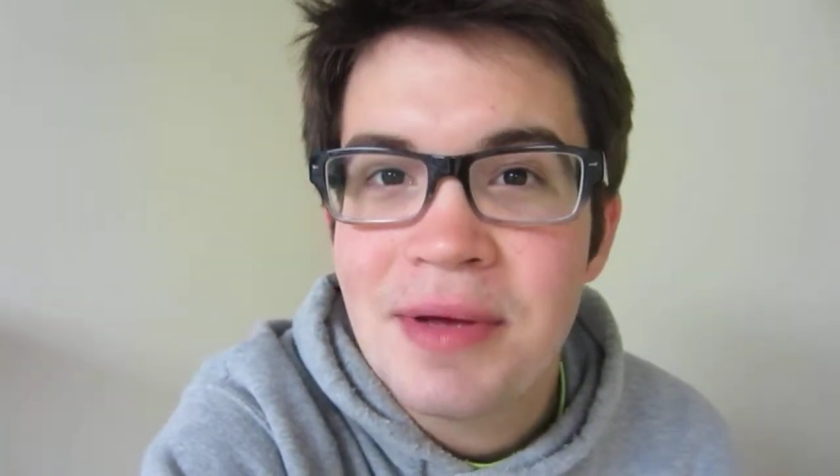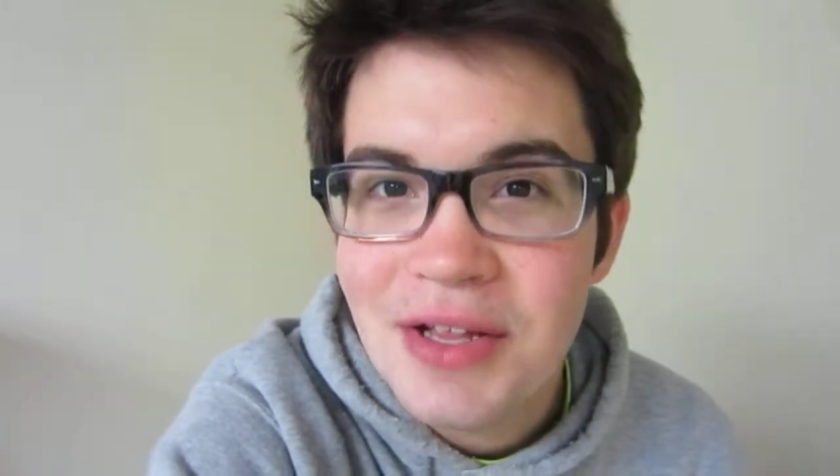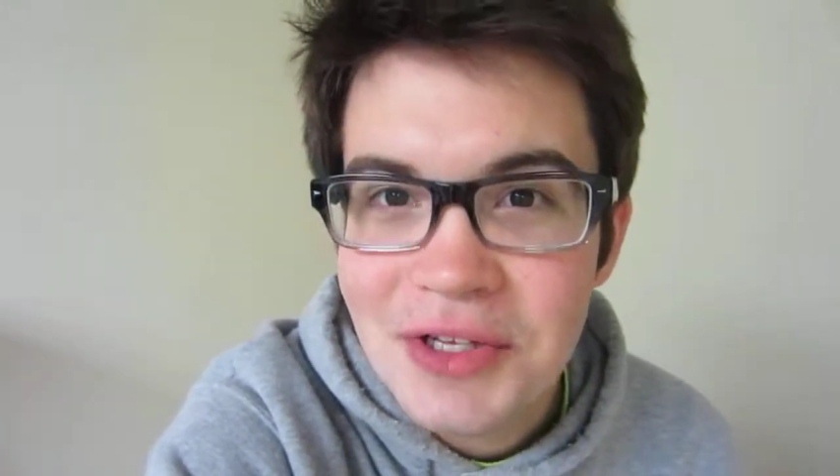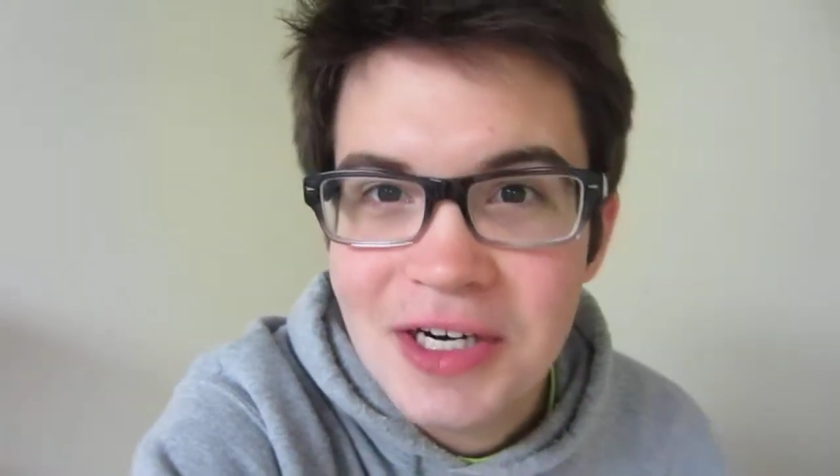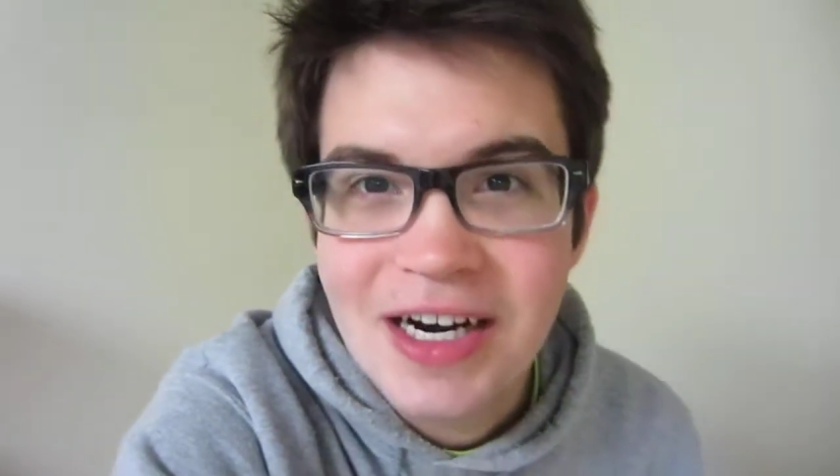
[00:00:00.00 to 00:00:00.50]

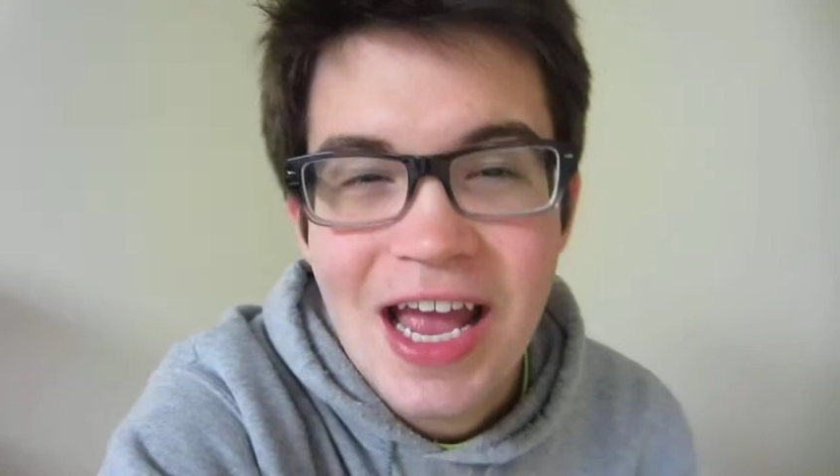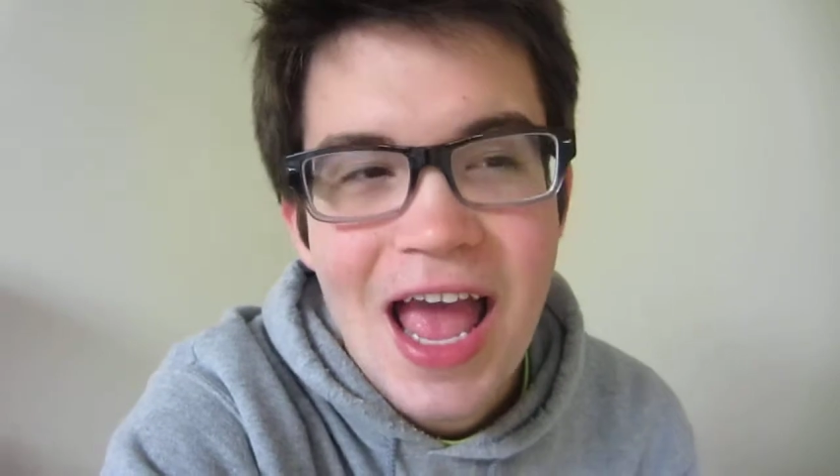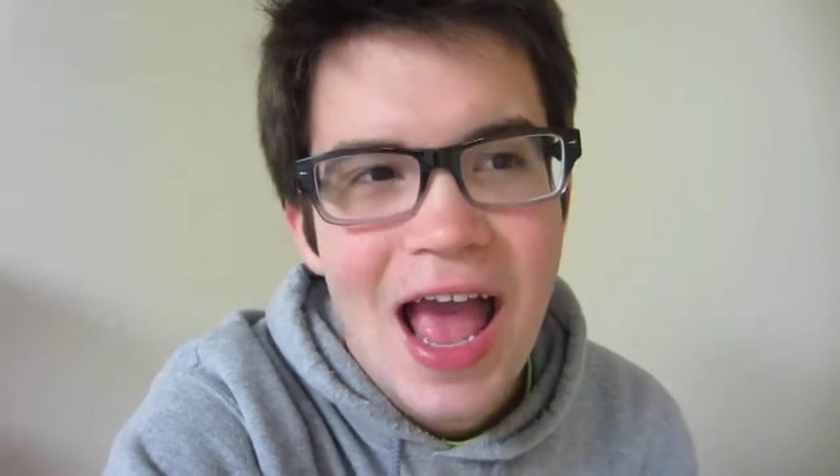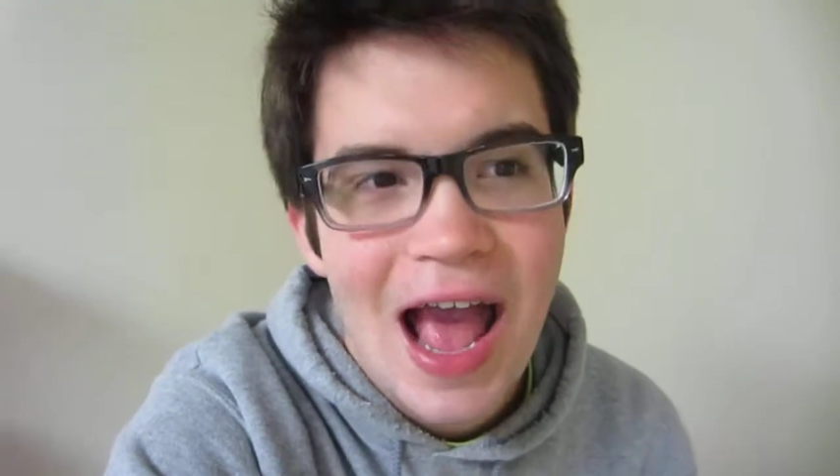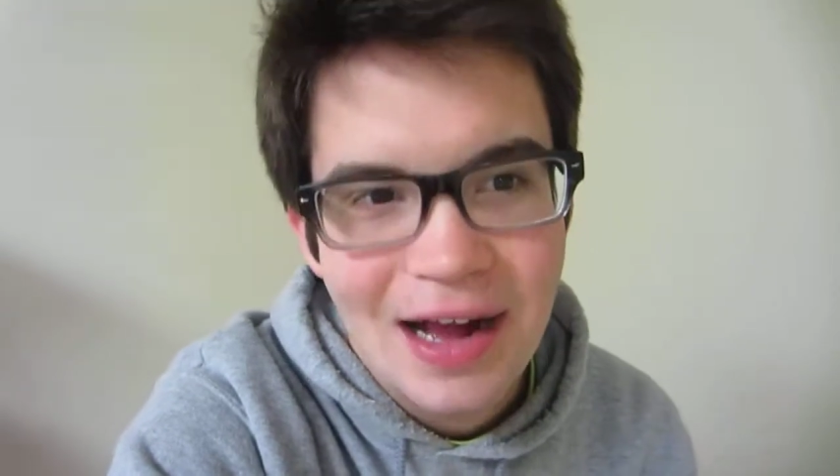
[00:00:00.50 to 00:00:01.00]
pillar
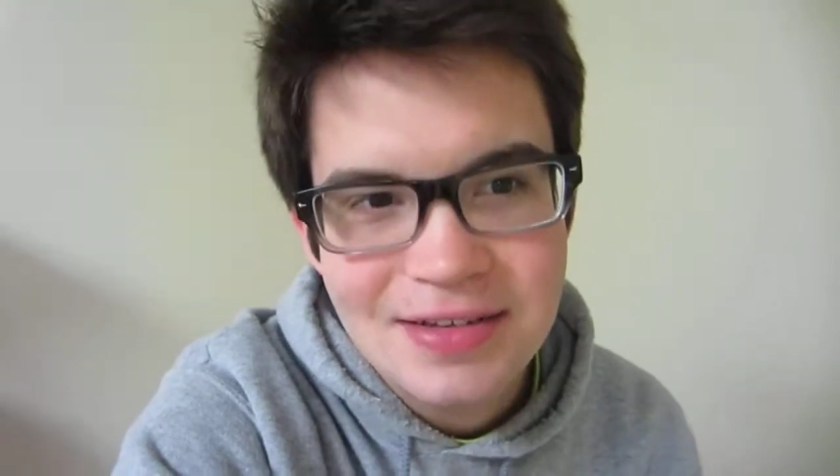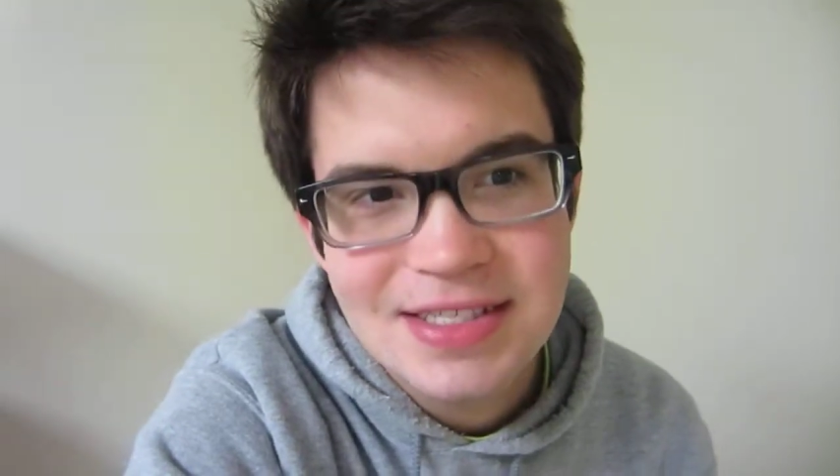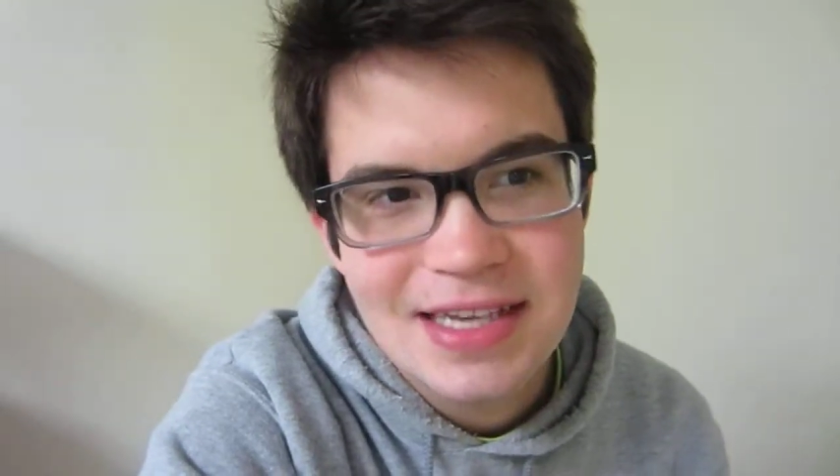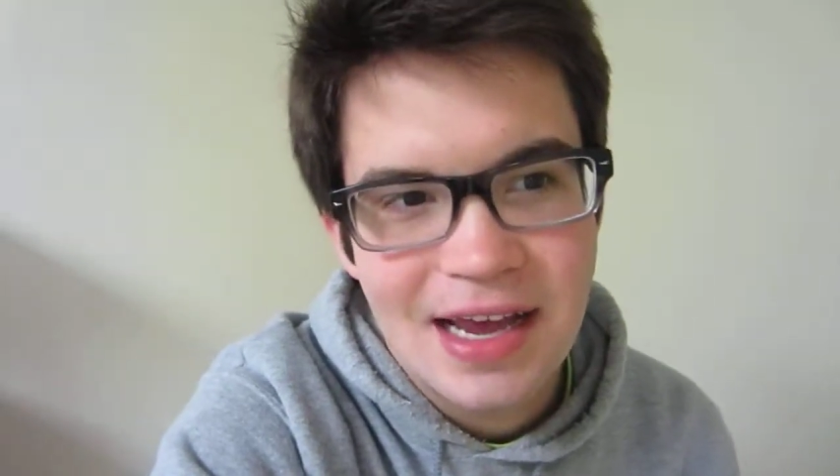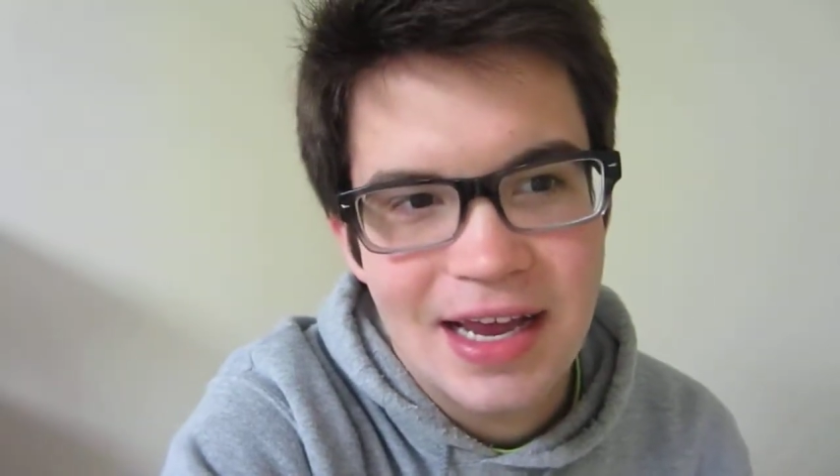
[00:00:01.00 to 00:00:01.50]

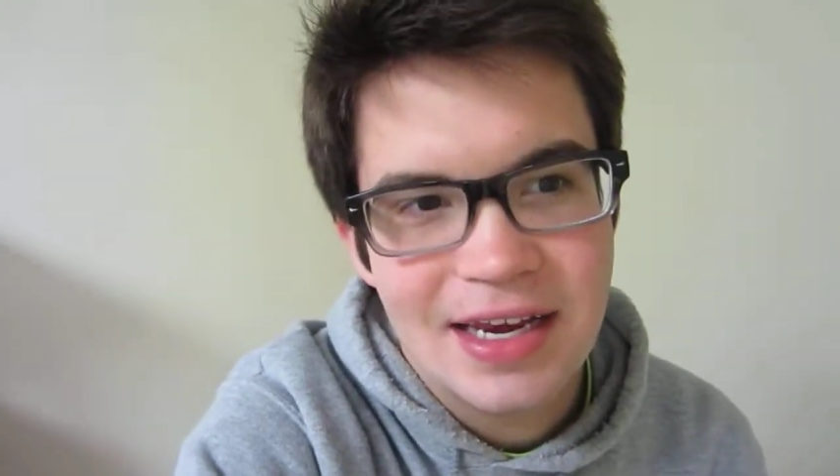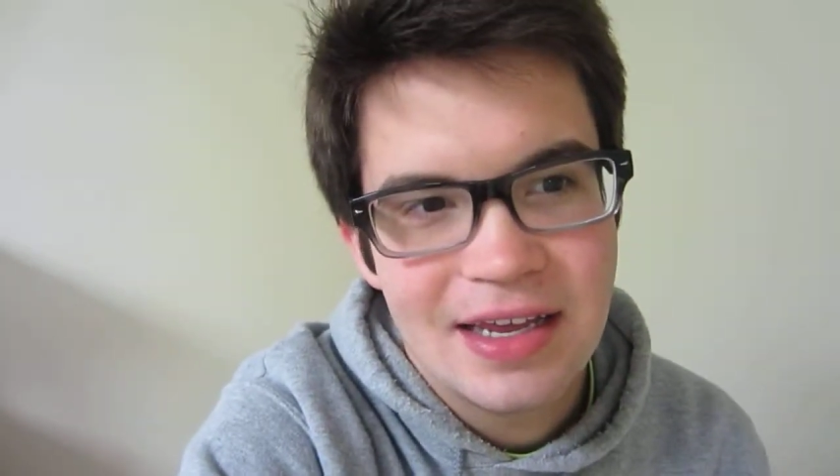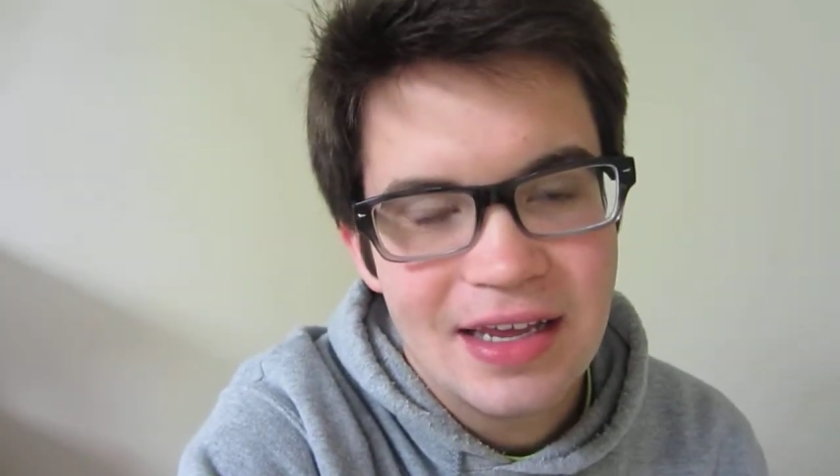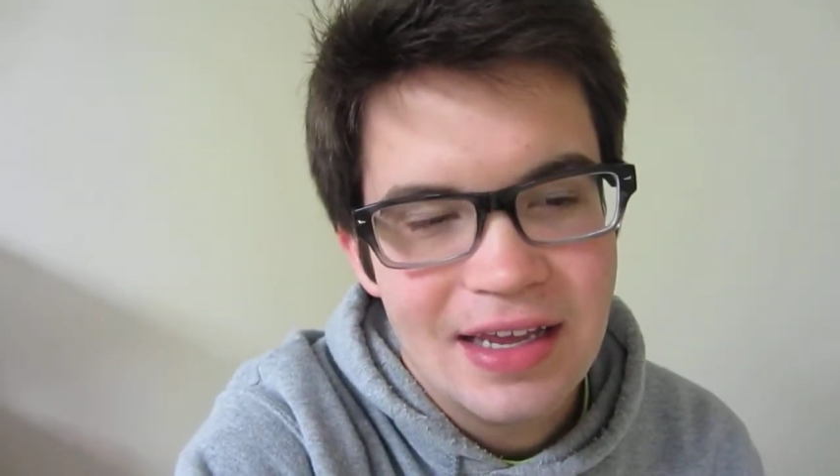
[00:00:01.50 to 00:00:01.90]
outside,